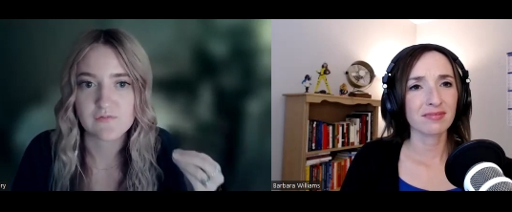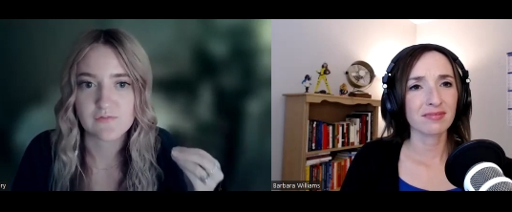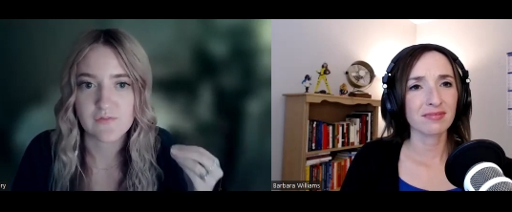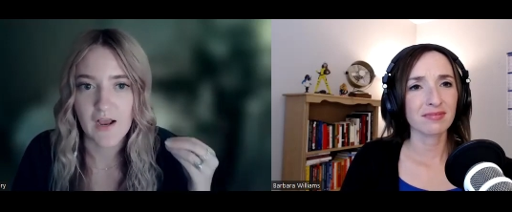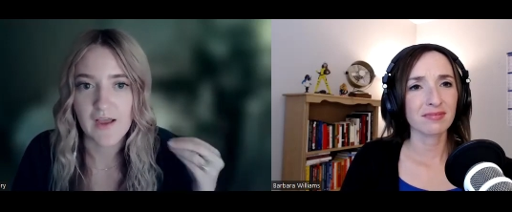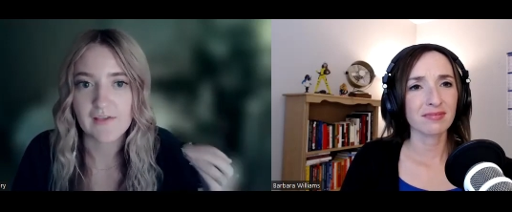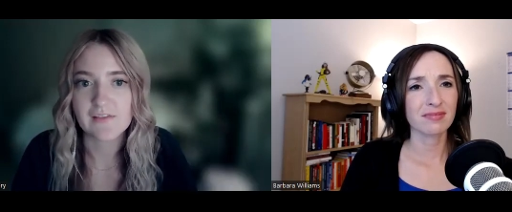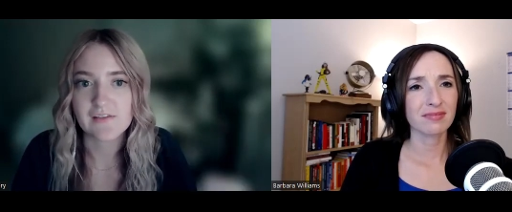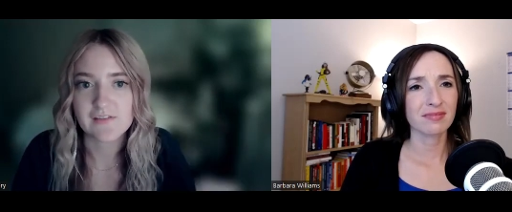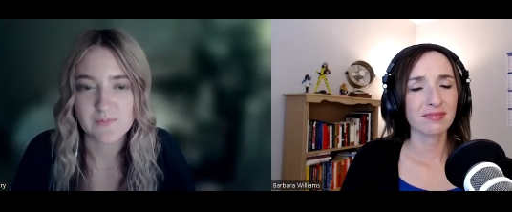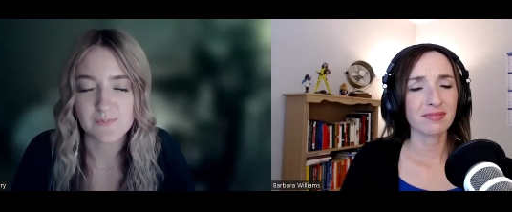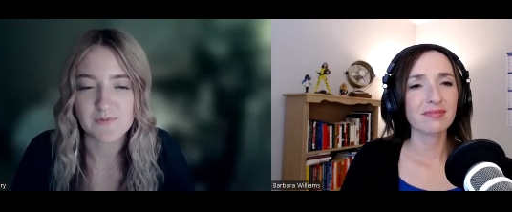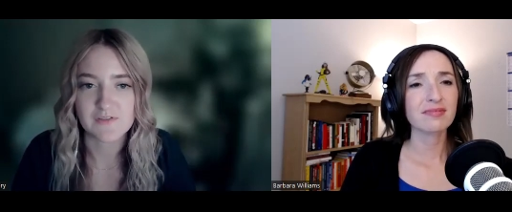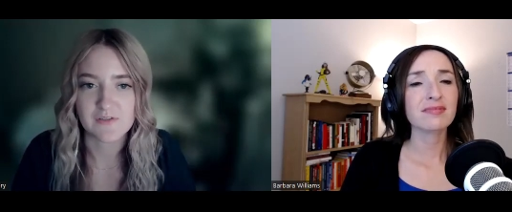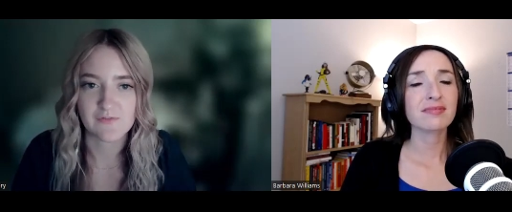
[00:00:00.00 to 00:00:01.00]
Speaker 1: highly
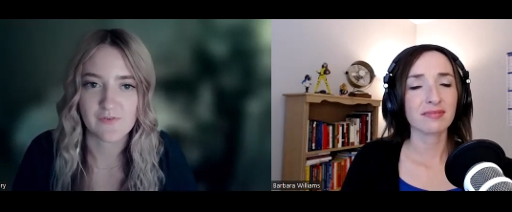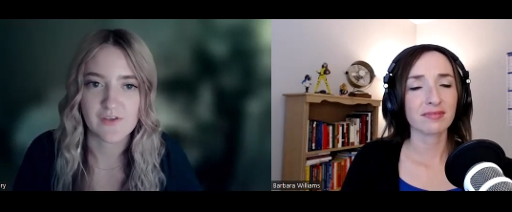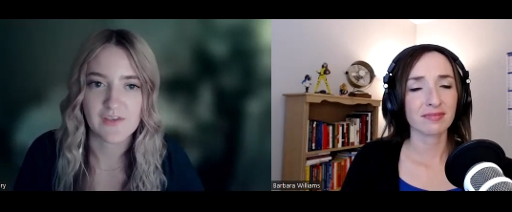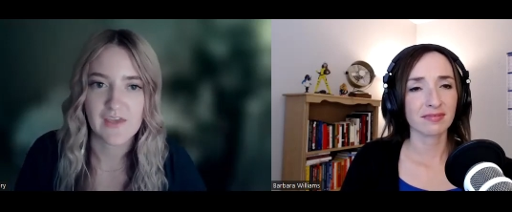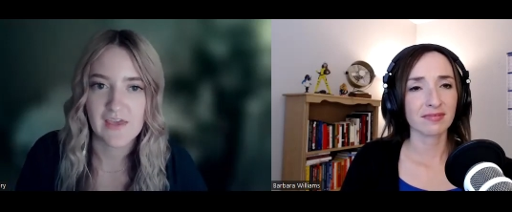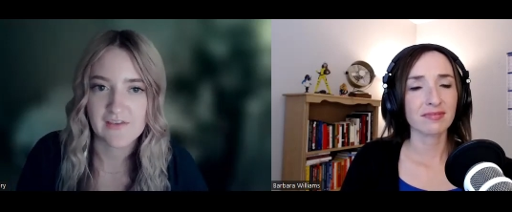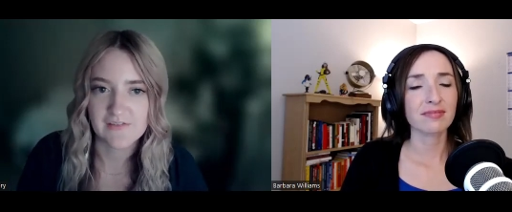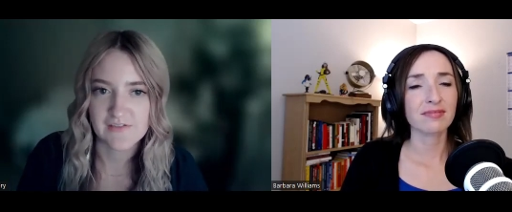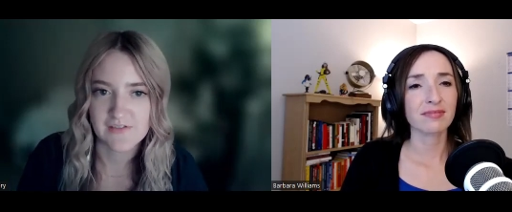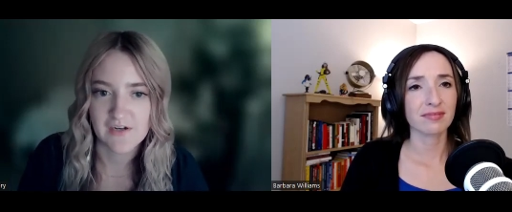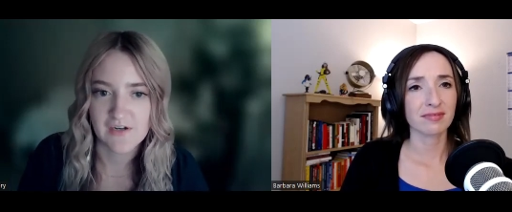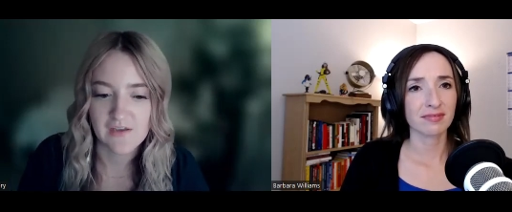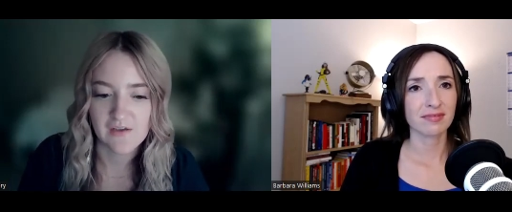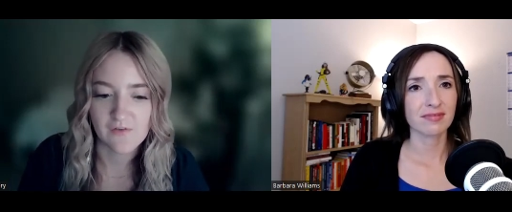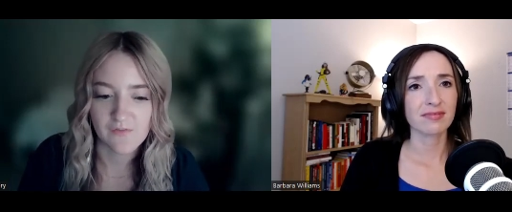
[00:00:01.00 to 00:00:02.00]
specific case
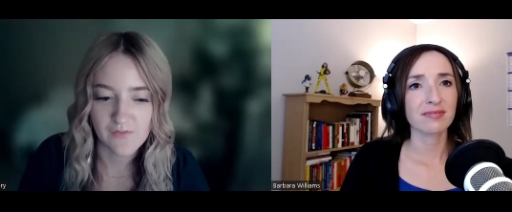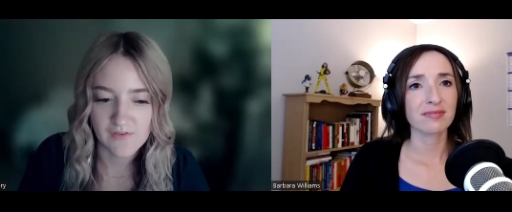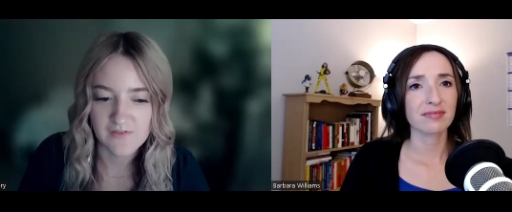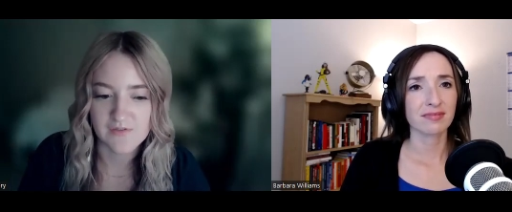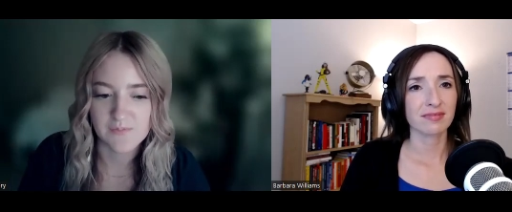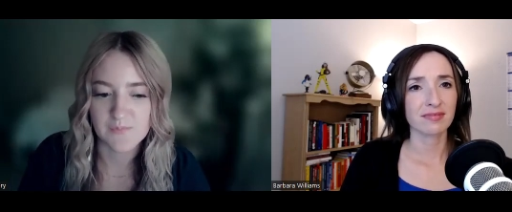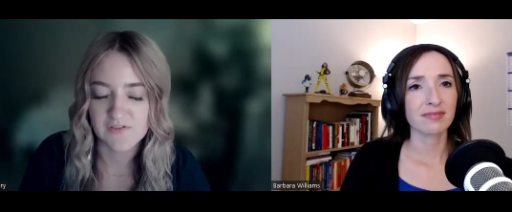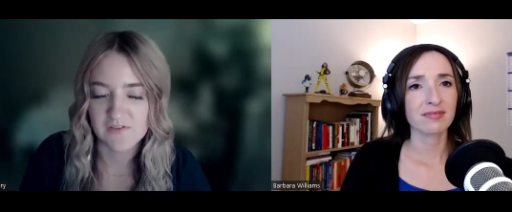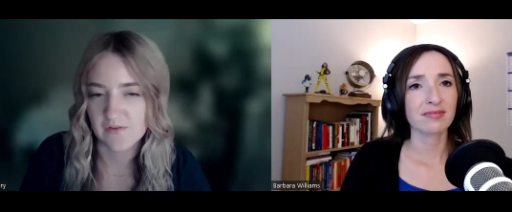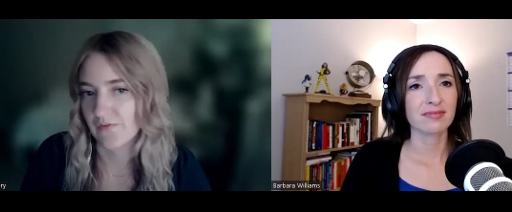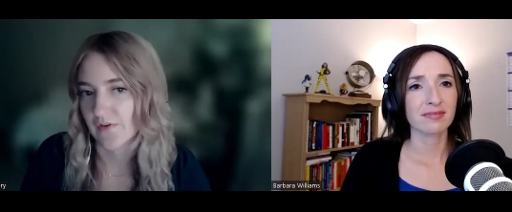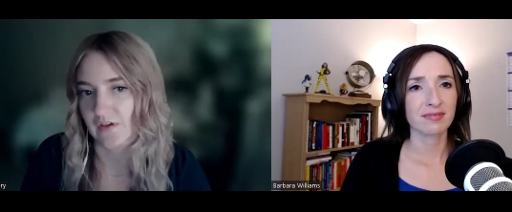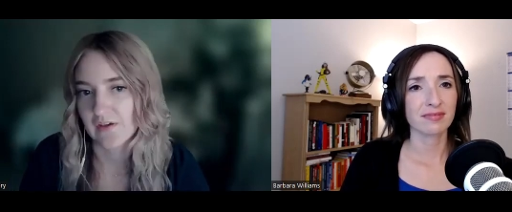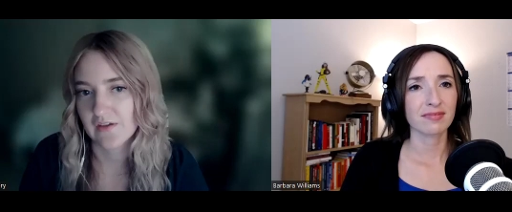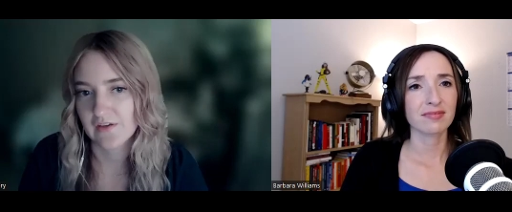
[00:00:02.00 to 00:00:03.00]
study of this
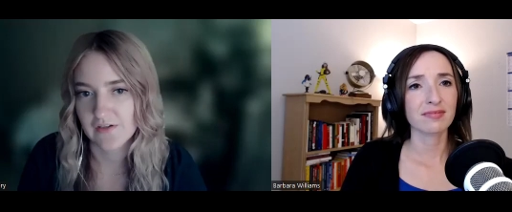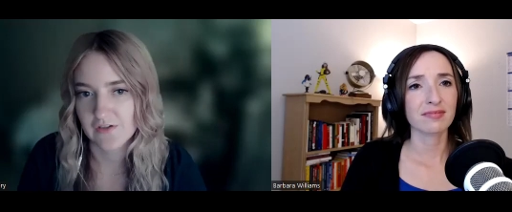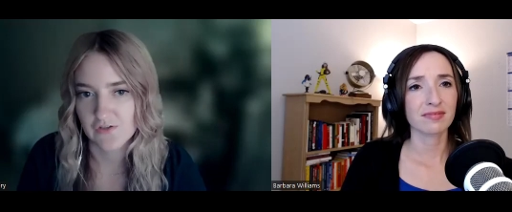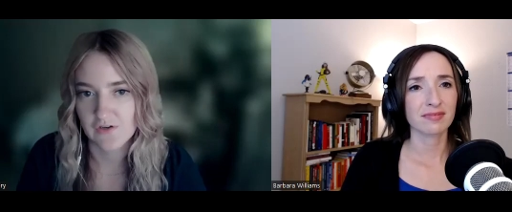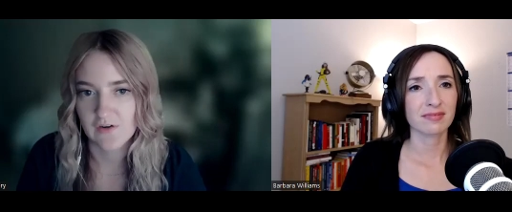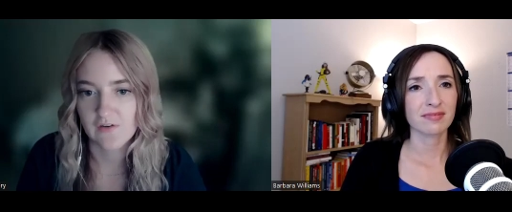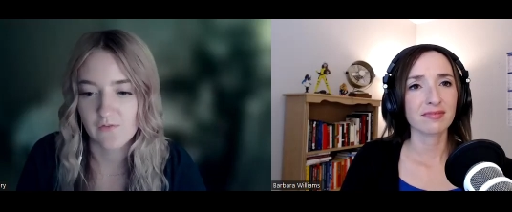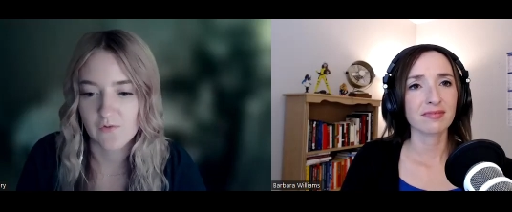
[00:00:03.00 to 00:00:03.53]
specific condition